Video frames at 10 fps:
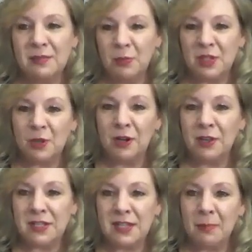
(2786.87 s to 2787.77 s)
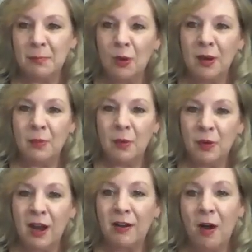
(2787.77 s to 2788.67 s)
we started at the same point, but we're
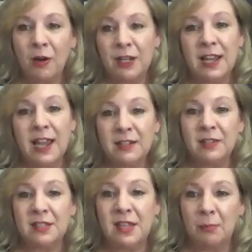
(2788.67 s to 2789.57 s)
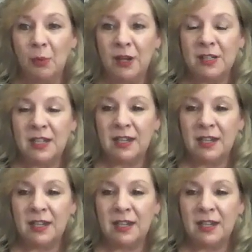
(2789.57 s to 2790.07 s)
not all going to end at the same point.